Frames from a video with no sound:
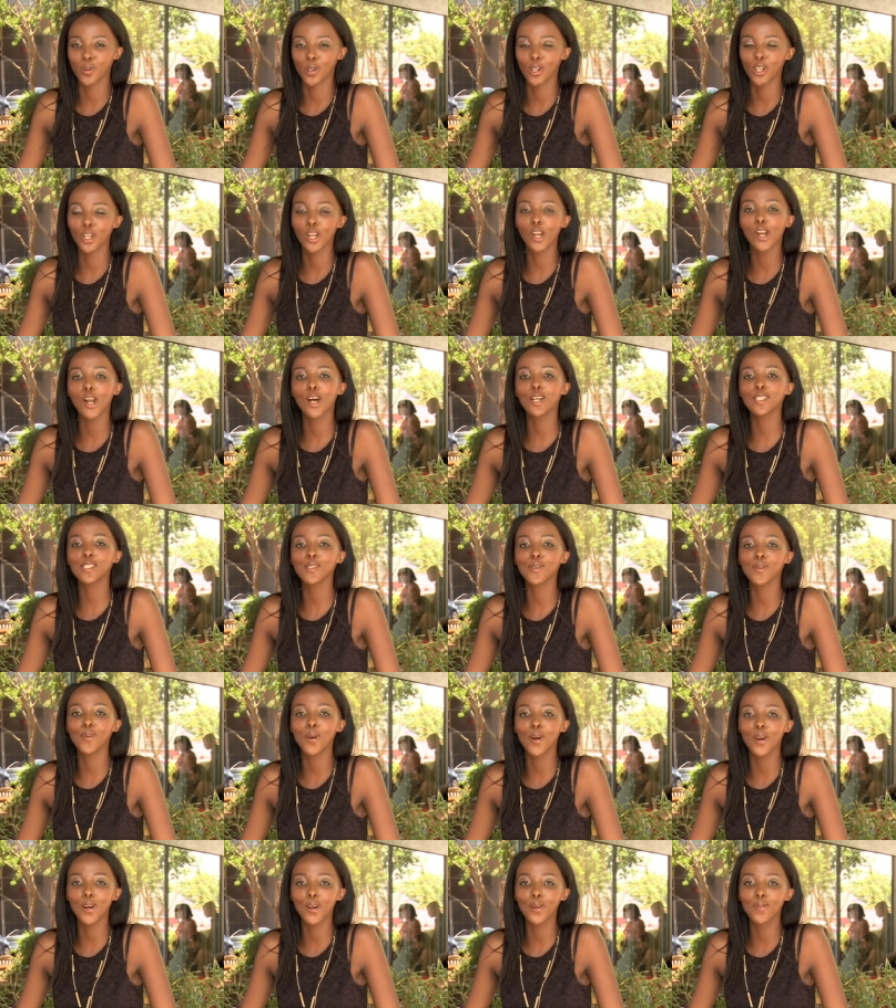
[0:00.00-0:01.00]
work, not to
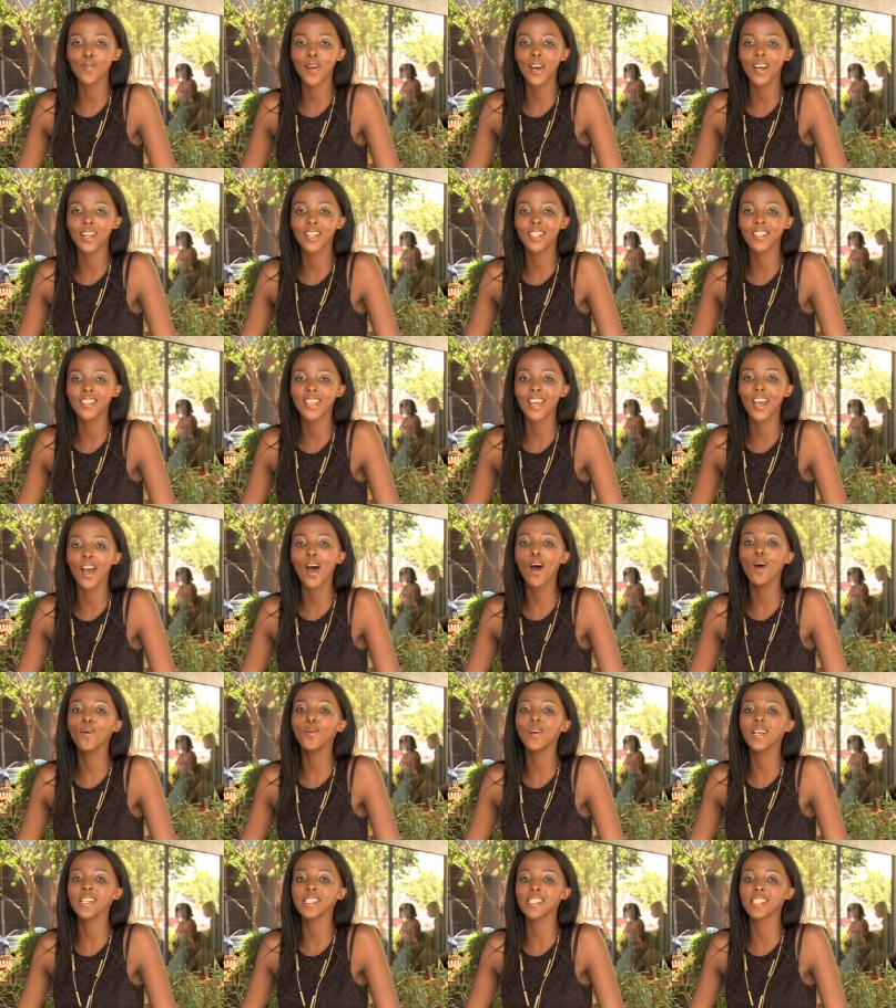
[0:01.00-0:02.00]
worry about it. There
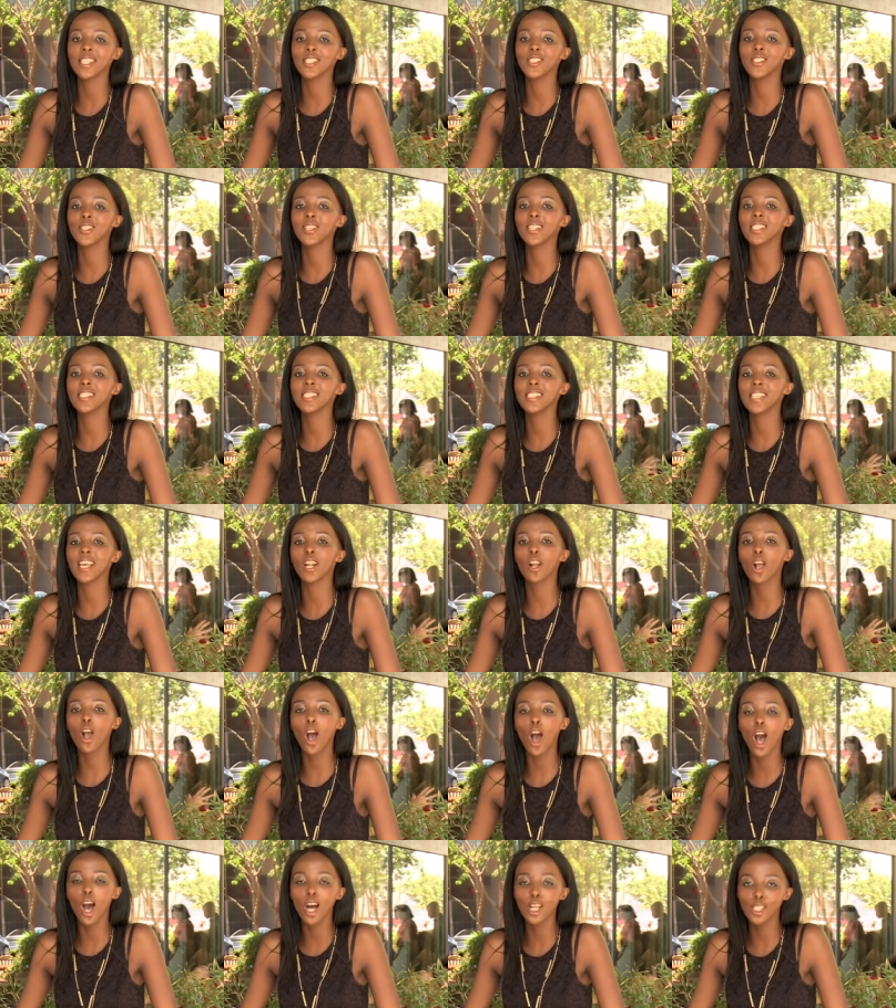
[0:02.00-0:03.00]
are ways that you can send
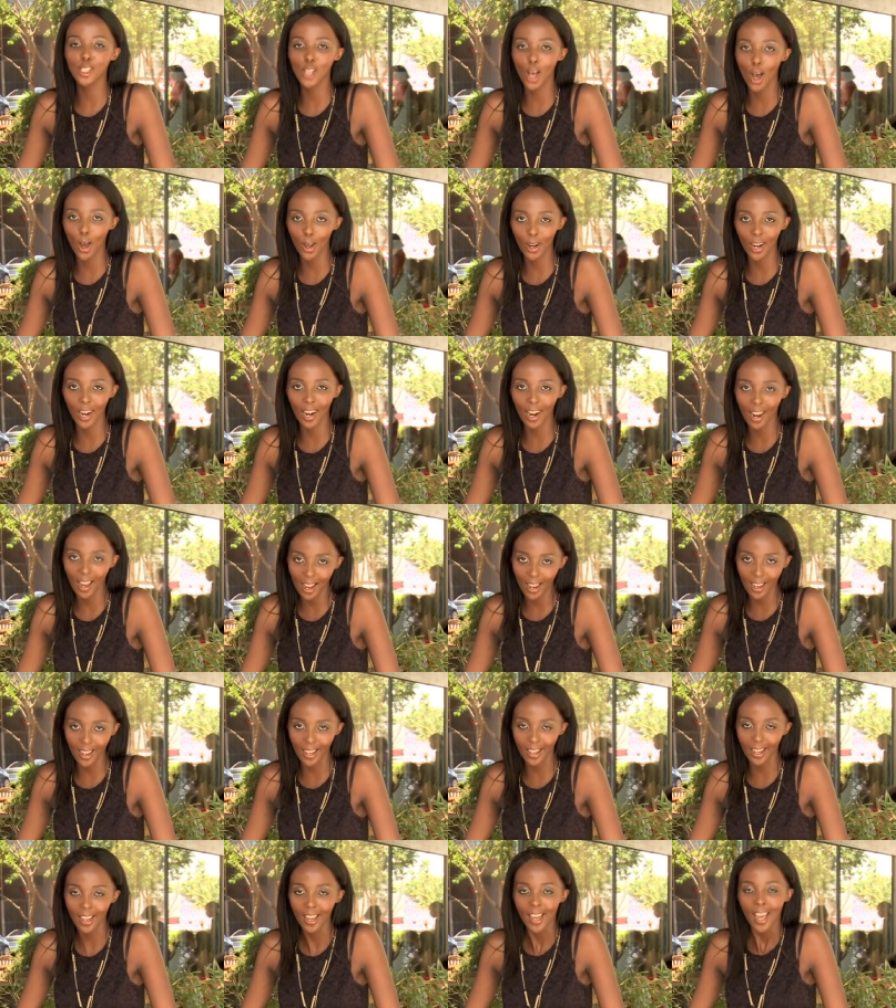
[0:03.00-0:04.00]
cards
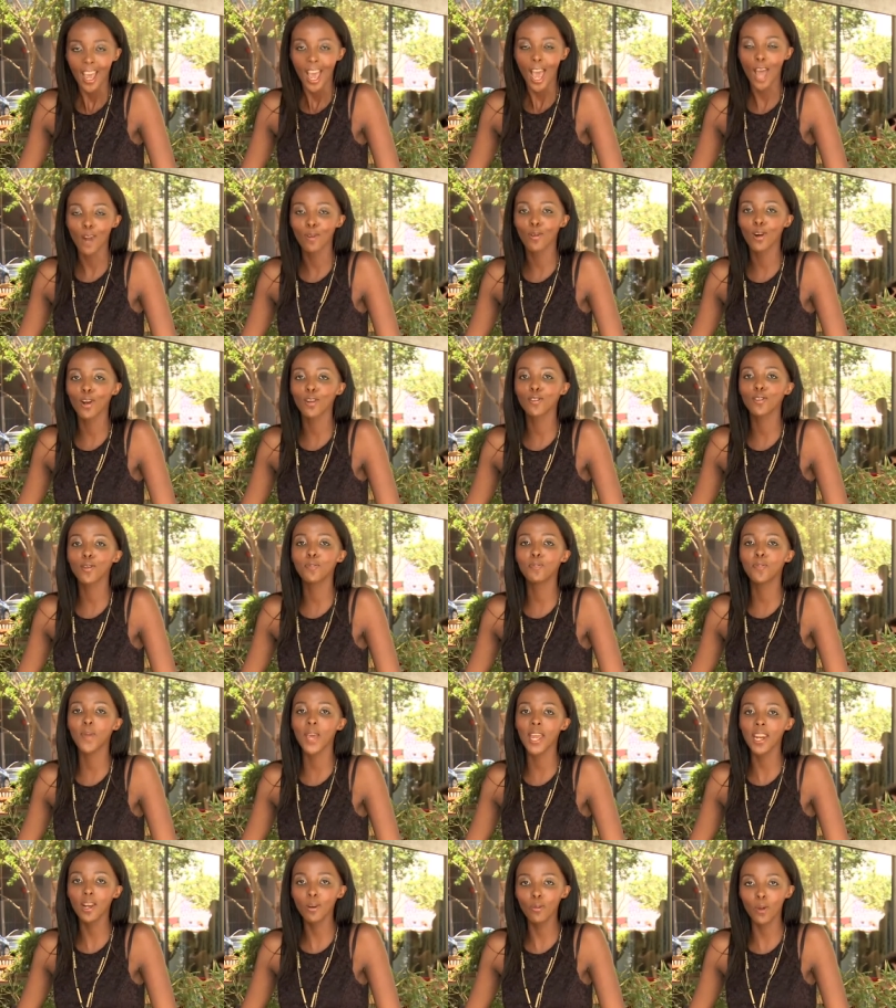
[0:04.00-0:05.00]
online. And one of the
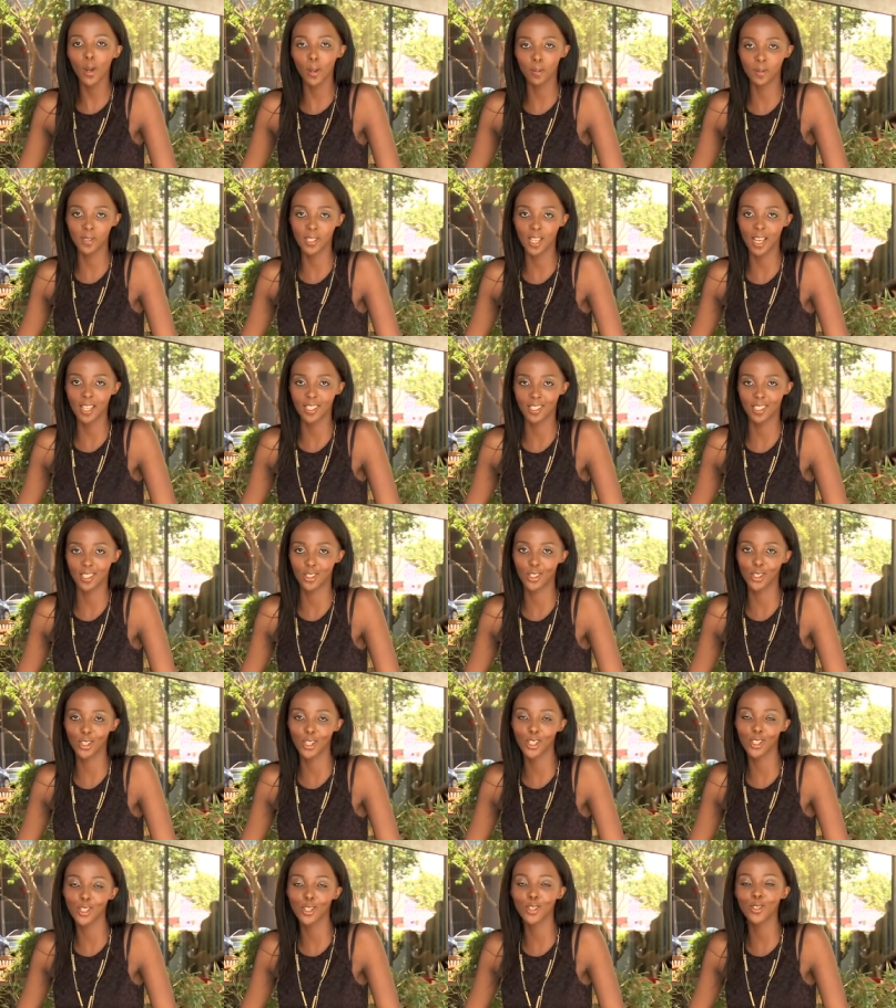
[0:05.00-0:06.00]
better websites that you
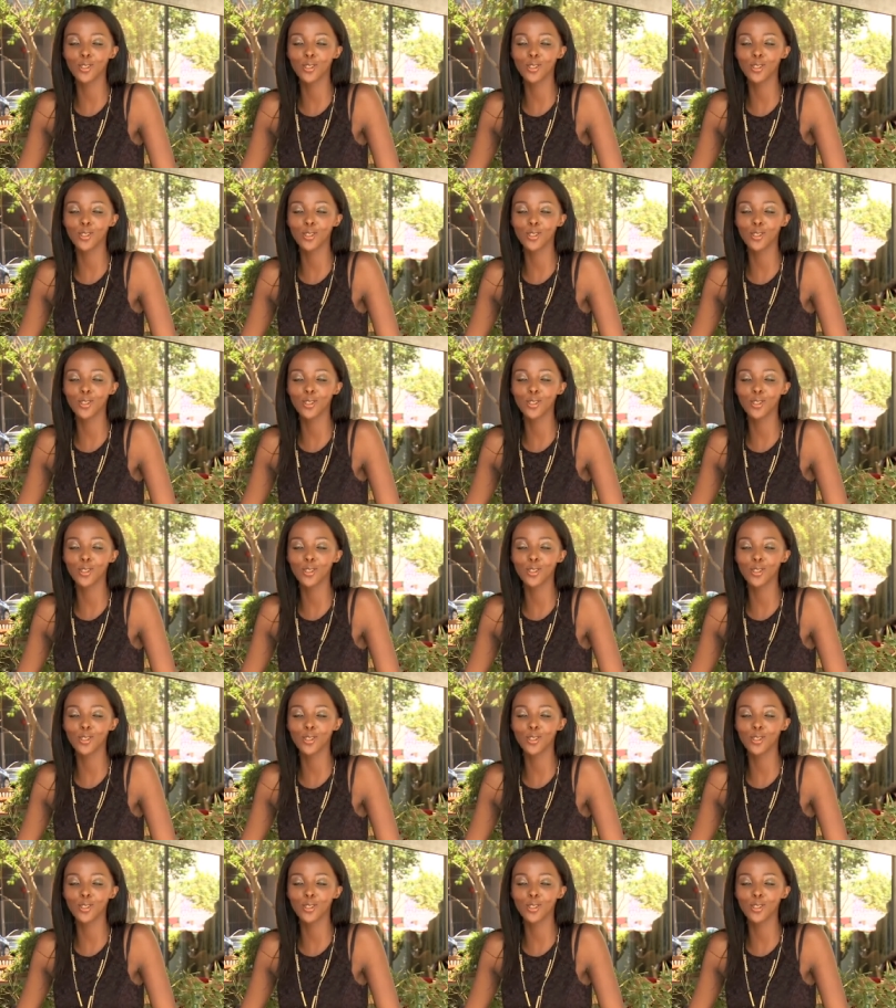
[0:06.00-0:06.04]
can